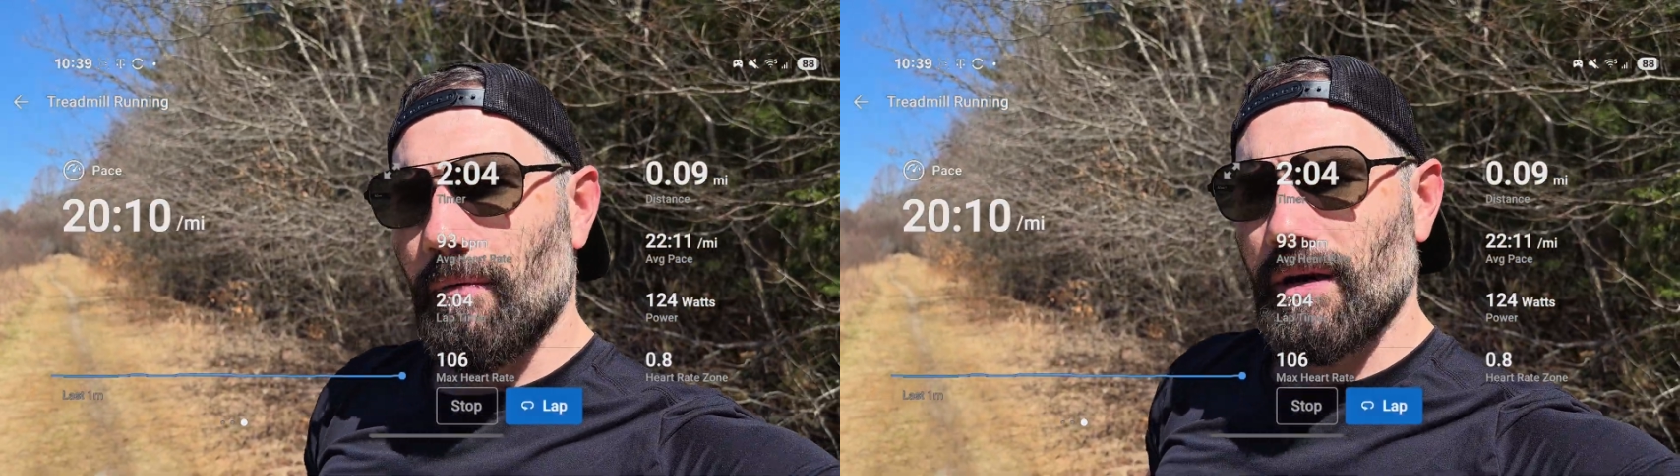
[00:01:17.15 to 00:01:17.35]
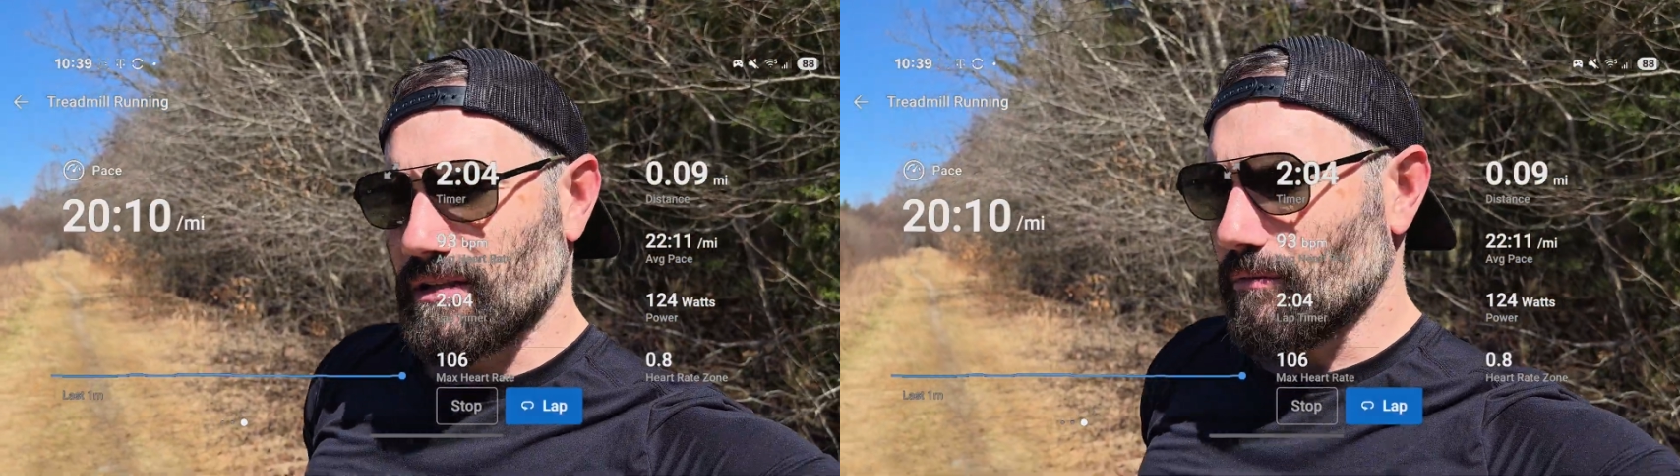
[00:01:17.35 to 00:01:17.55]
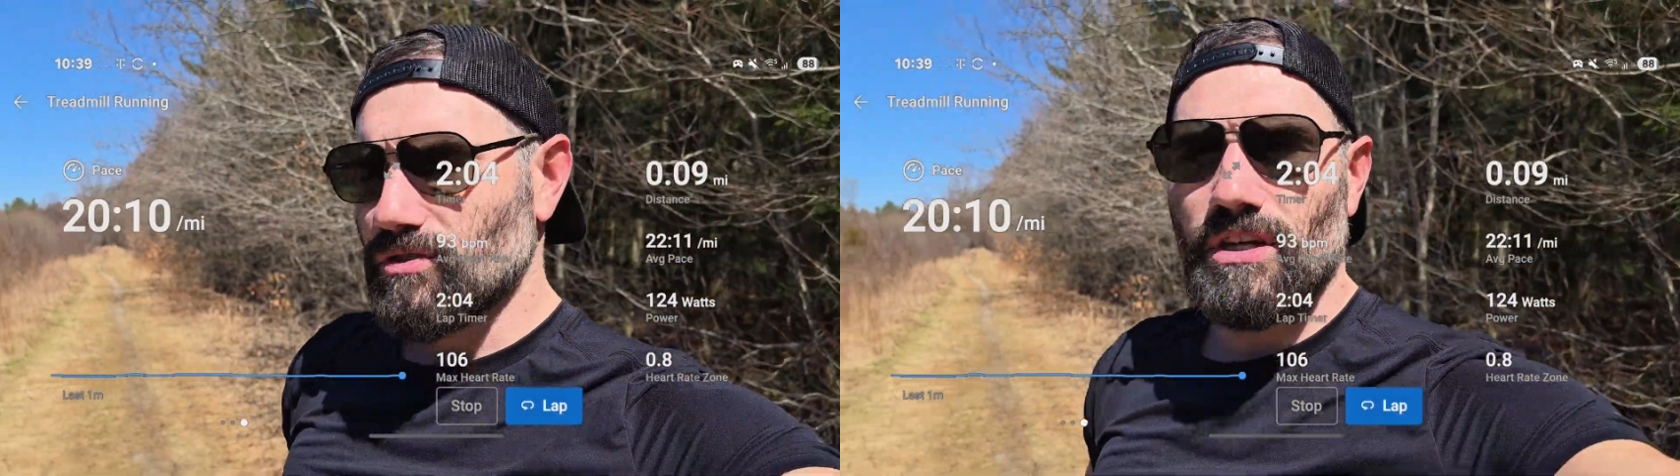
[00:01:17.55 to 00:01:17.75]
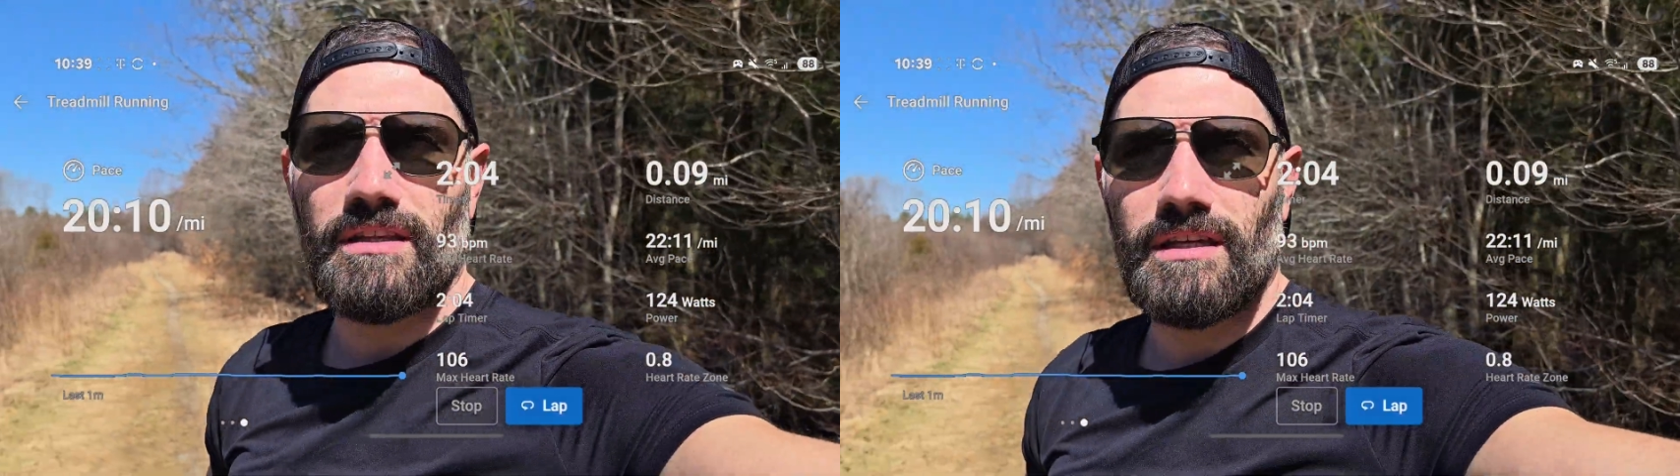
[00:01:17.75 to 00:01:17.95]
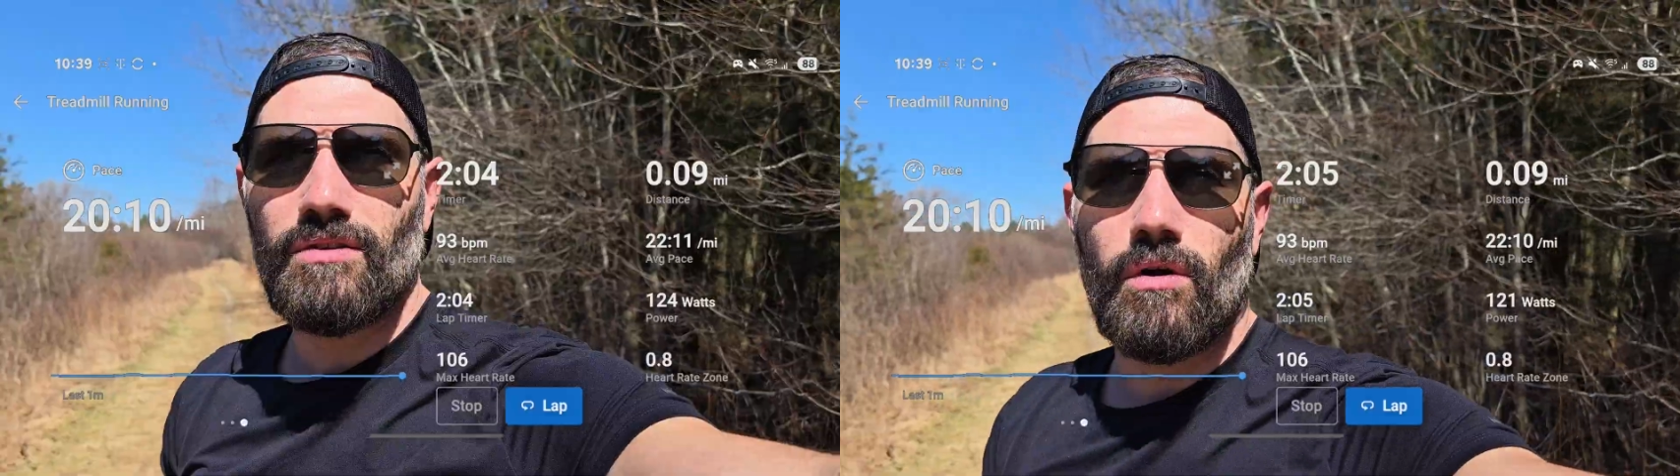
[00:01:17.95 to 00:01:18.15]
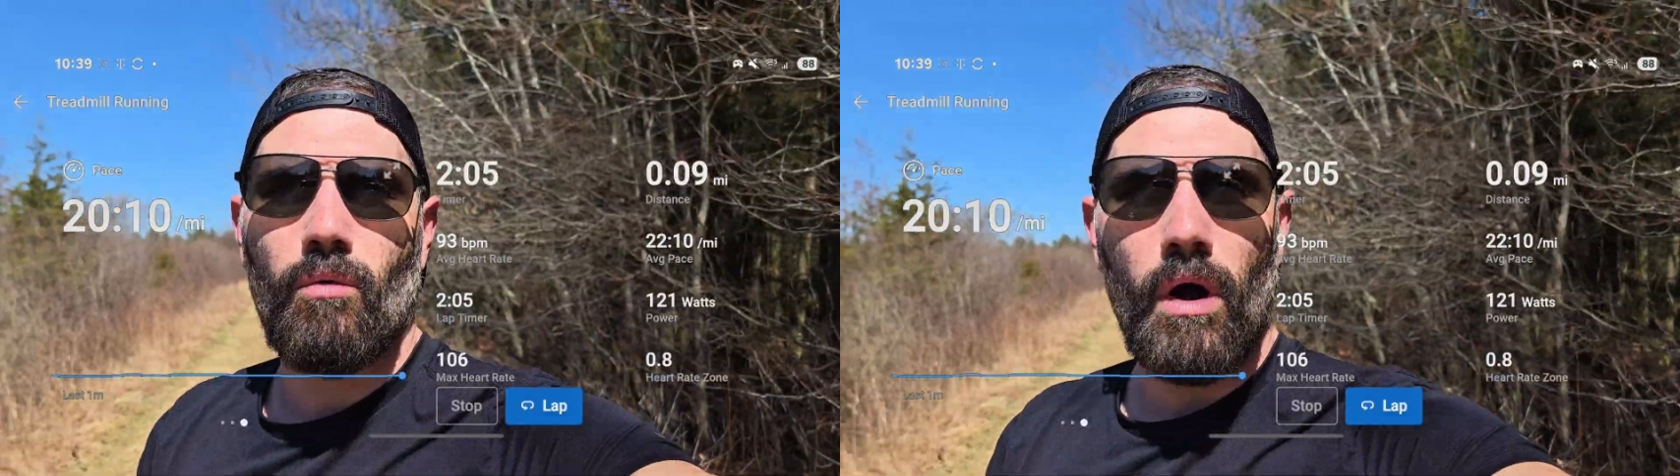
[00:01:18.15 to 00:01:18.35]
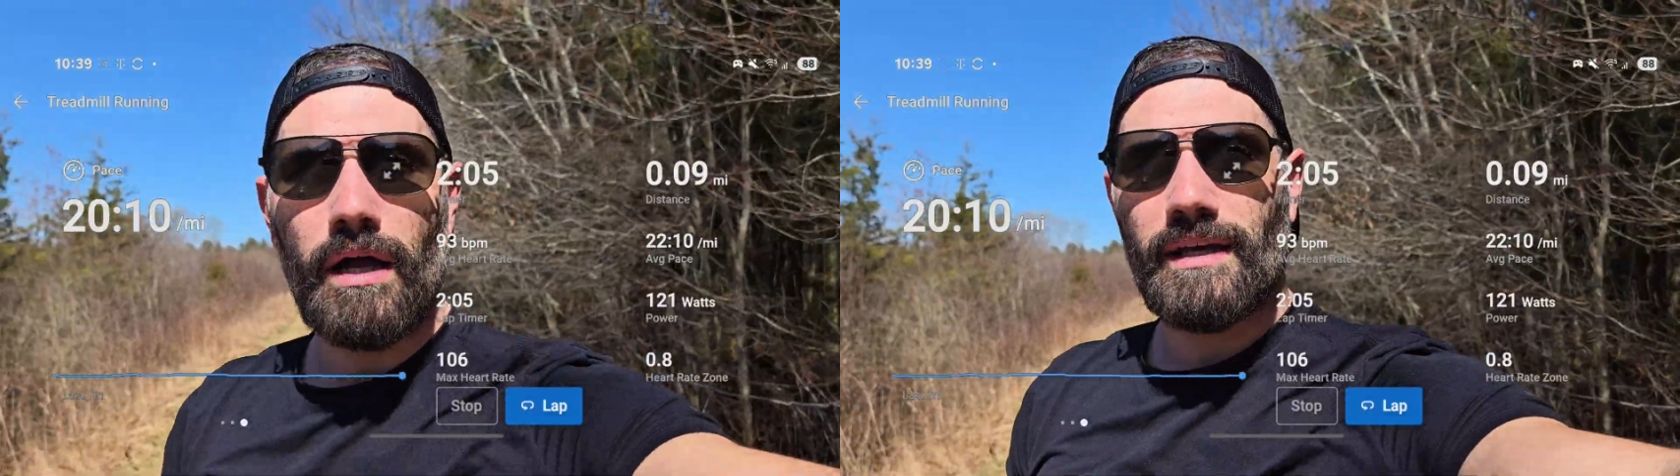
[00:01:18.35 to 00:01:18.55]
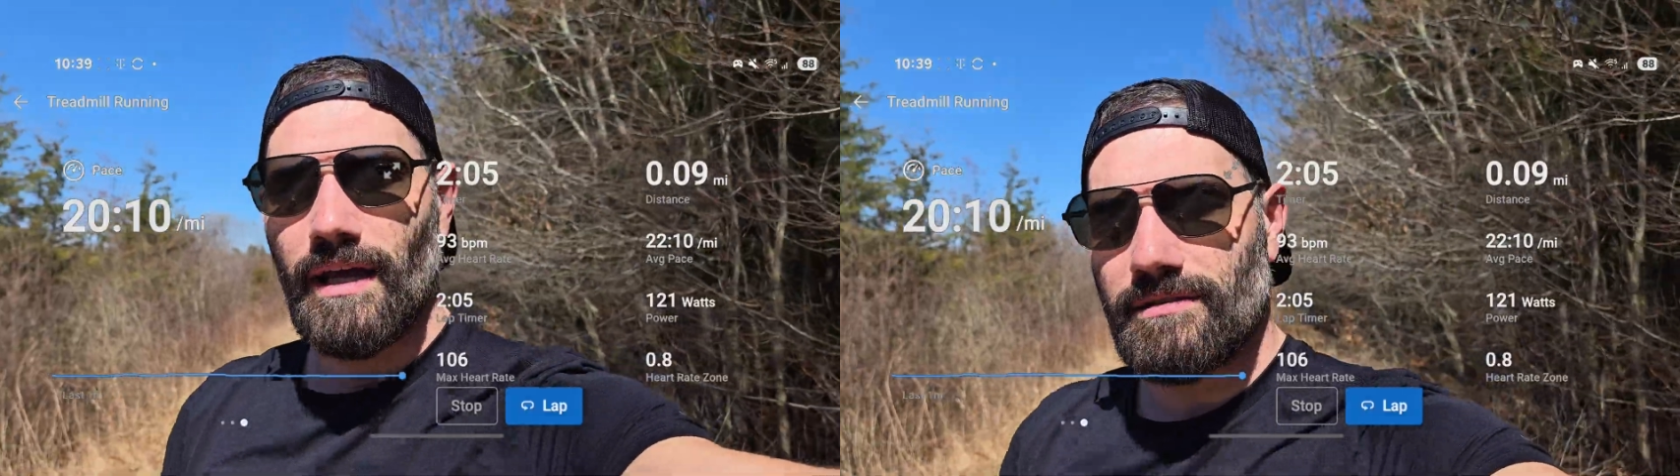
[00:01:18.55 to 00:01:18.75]
I'm going to double check the indoor
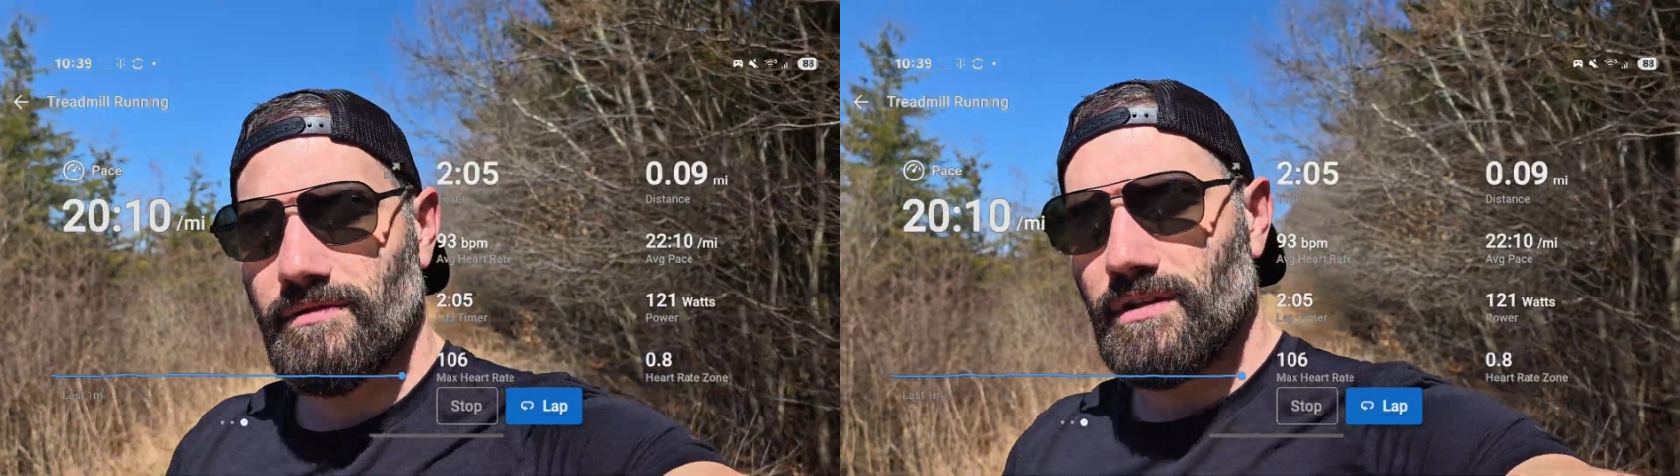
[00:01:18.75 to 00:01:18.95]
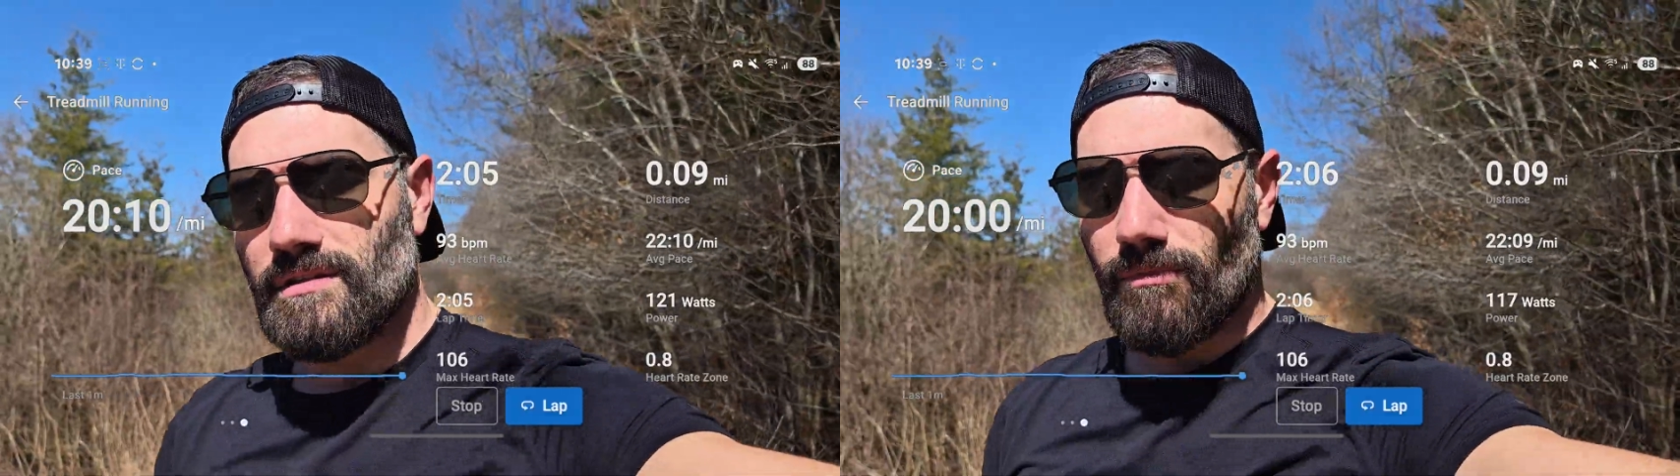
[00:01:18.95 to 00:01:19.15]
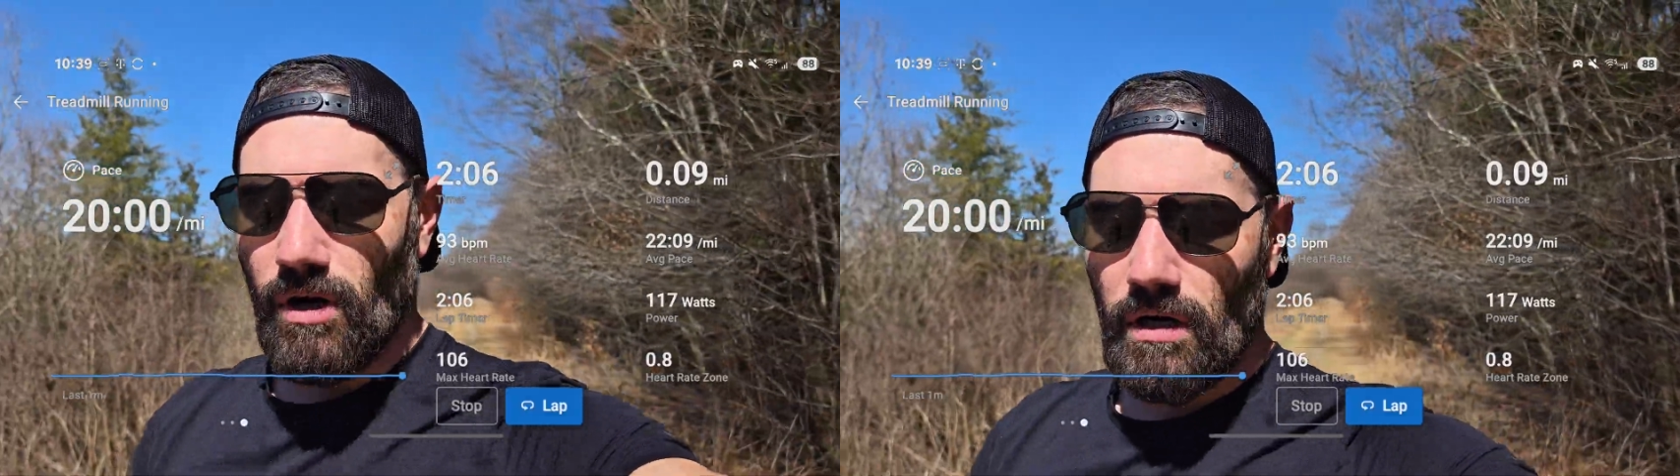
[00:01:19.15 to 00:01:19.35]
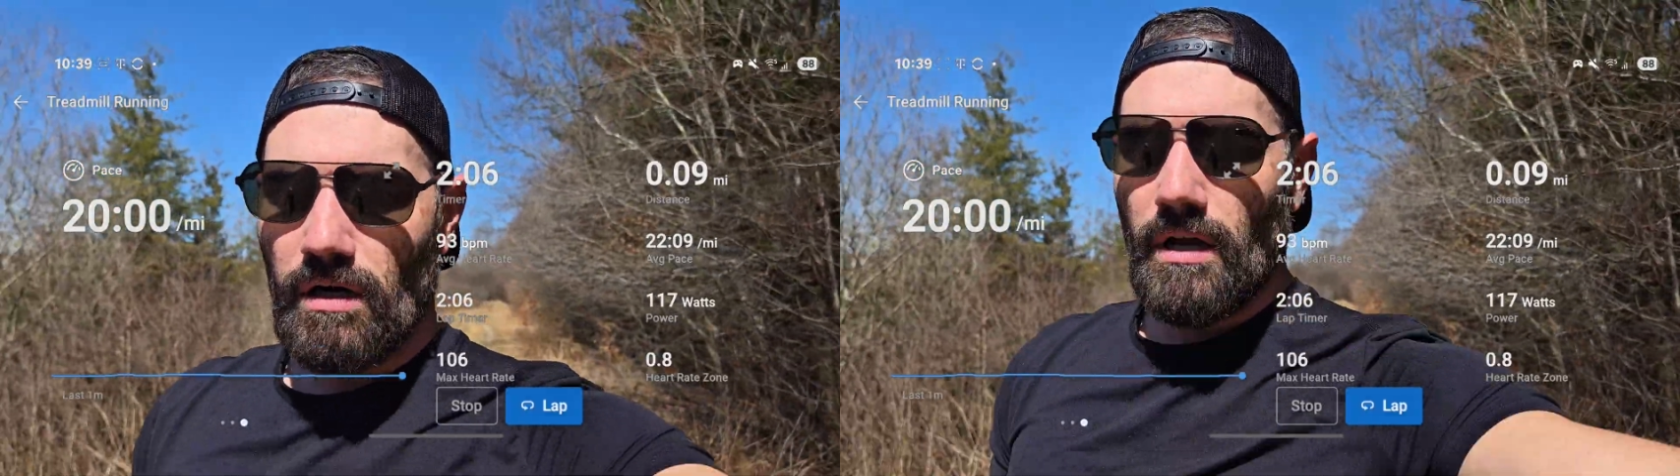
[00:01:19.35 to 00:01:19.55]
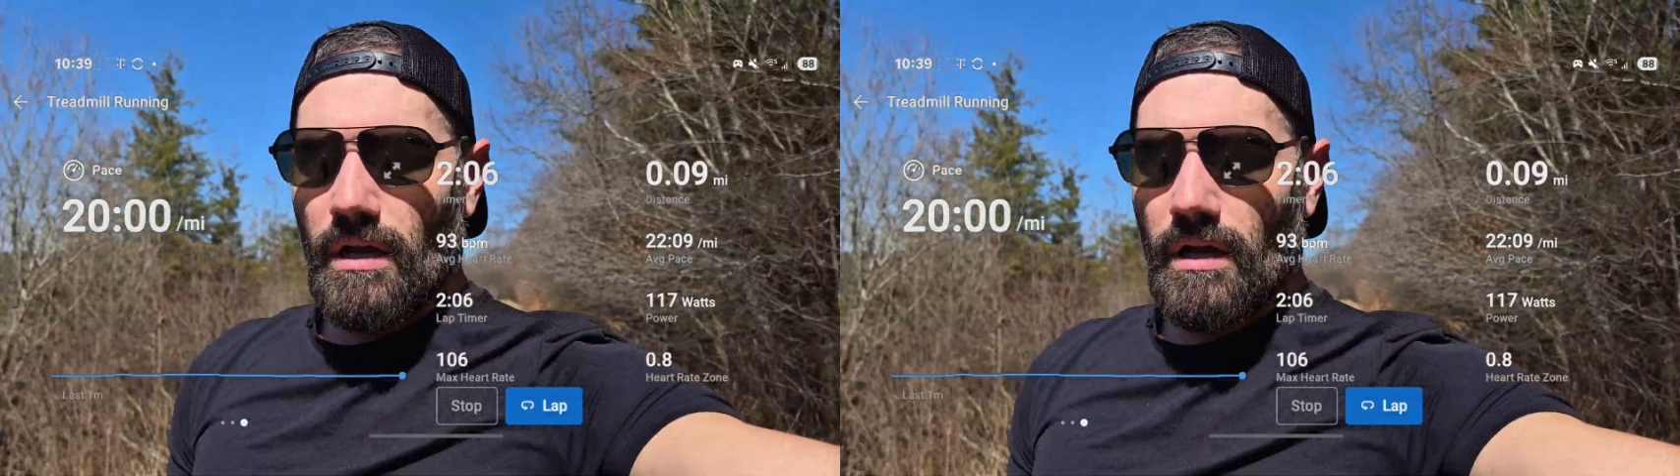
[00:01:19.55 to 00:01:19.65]
walking activity tomorrow